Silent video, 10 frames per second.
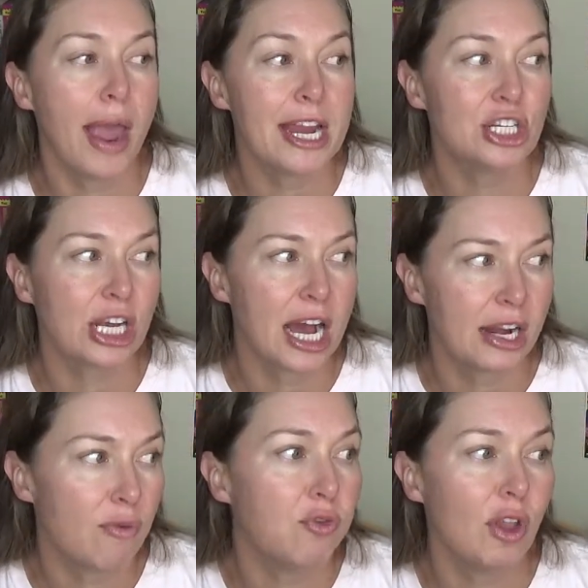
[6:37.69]
Asia
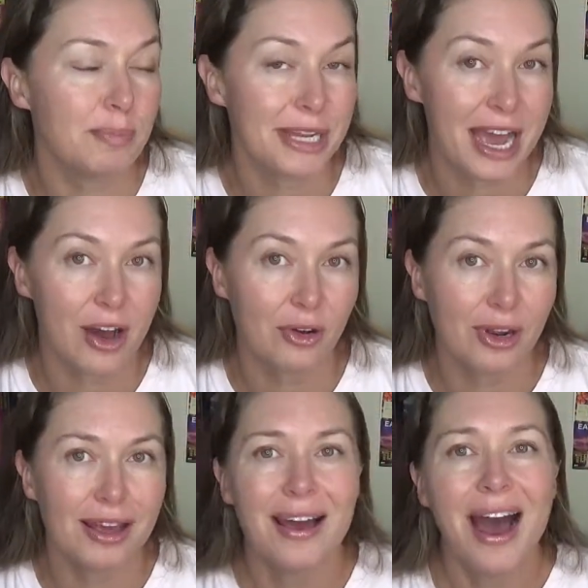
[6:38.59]
kind of flipped
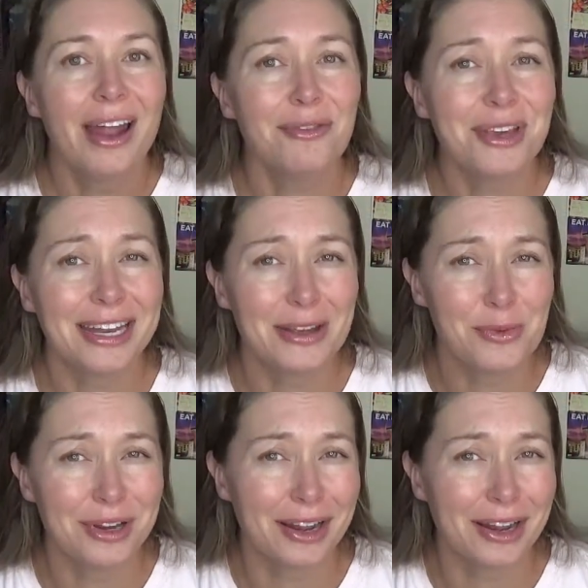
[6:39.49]
out. I don't think anyone.